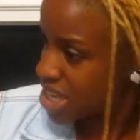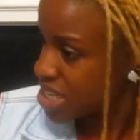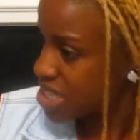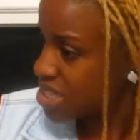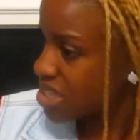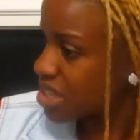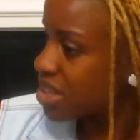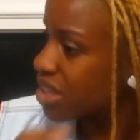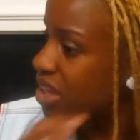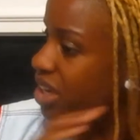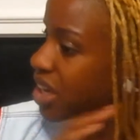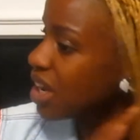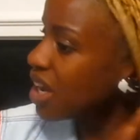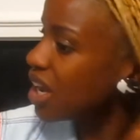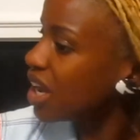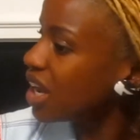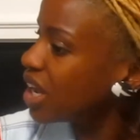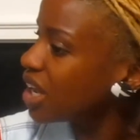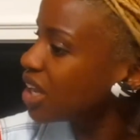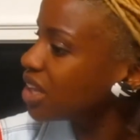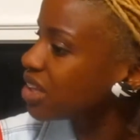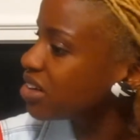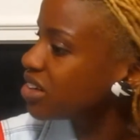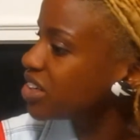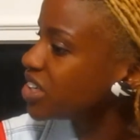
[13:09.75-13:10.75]
So the
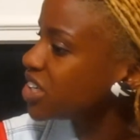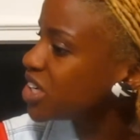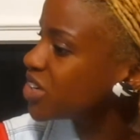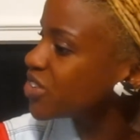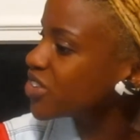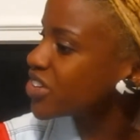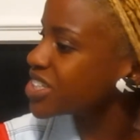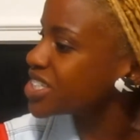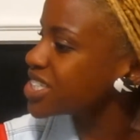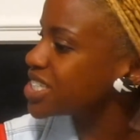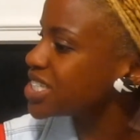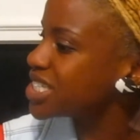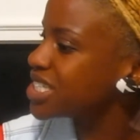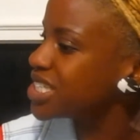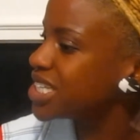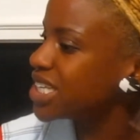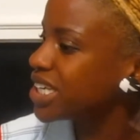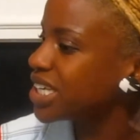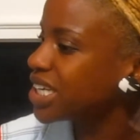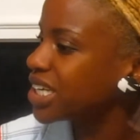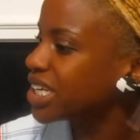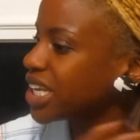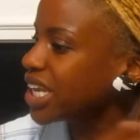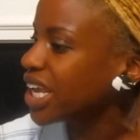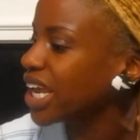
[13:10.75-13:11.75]
color you are
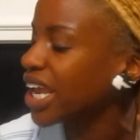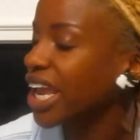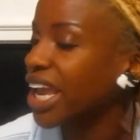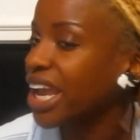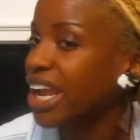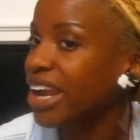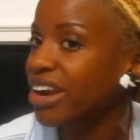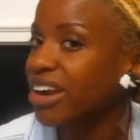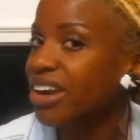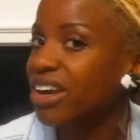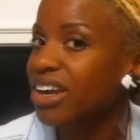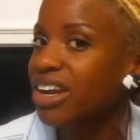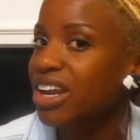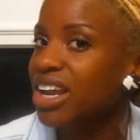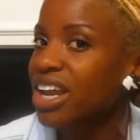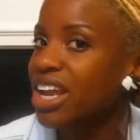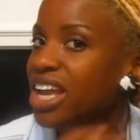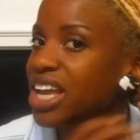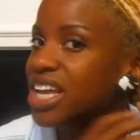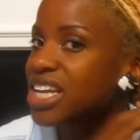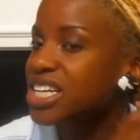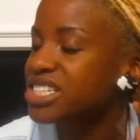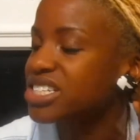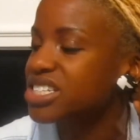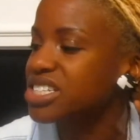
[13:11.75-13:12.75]
seeing here
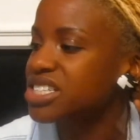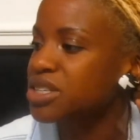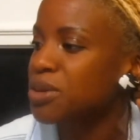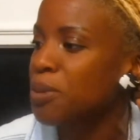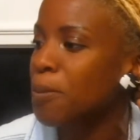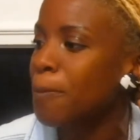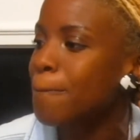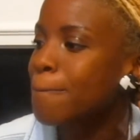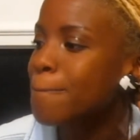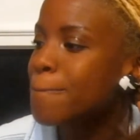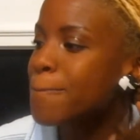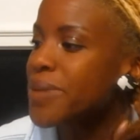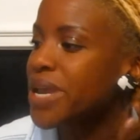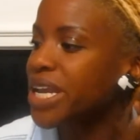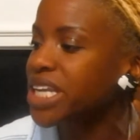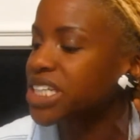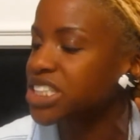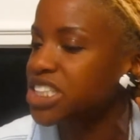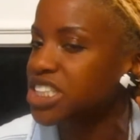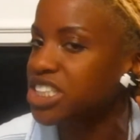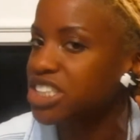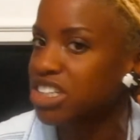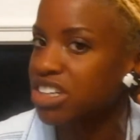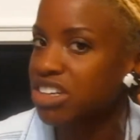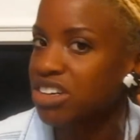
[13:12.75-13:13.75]
is just a
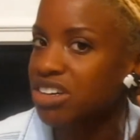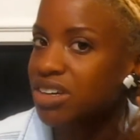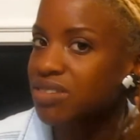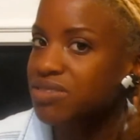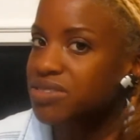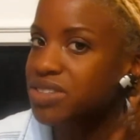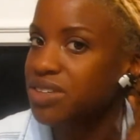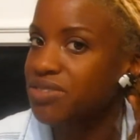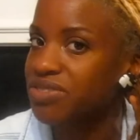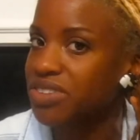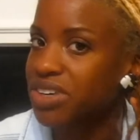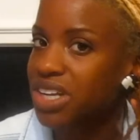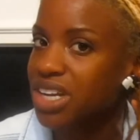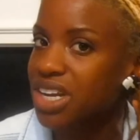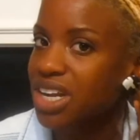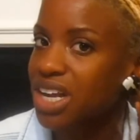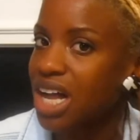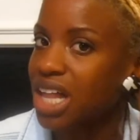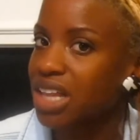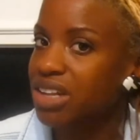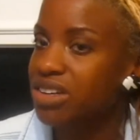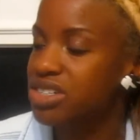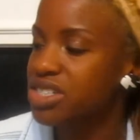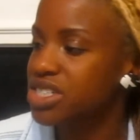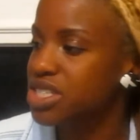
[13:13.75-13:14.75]
mixture of different
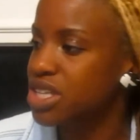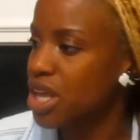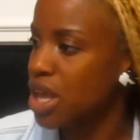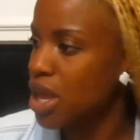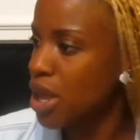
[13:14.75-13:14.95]
colors.